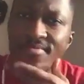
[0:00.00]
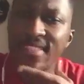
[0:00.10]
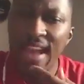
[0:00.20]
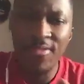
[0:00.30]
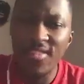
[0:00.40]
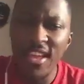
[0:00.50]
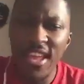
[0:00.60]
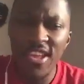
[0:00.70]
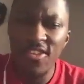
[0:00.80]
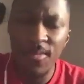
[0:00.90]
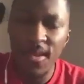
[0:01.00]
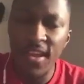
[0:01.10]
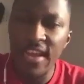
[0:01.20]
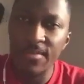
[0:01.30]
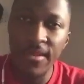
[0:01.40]
I would say you've been
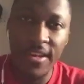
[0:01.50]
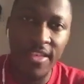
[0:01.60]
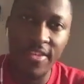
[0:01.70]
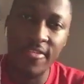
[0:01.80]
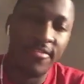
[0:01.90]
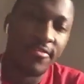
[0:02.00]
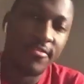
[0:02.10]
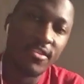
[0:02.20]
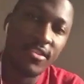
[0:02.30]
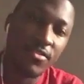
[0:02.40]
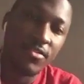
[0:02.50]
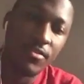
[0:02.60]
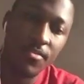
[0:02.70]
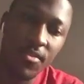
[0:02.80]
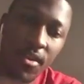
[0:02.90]
cosplaying in general? Because from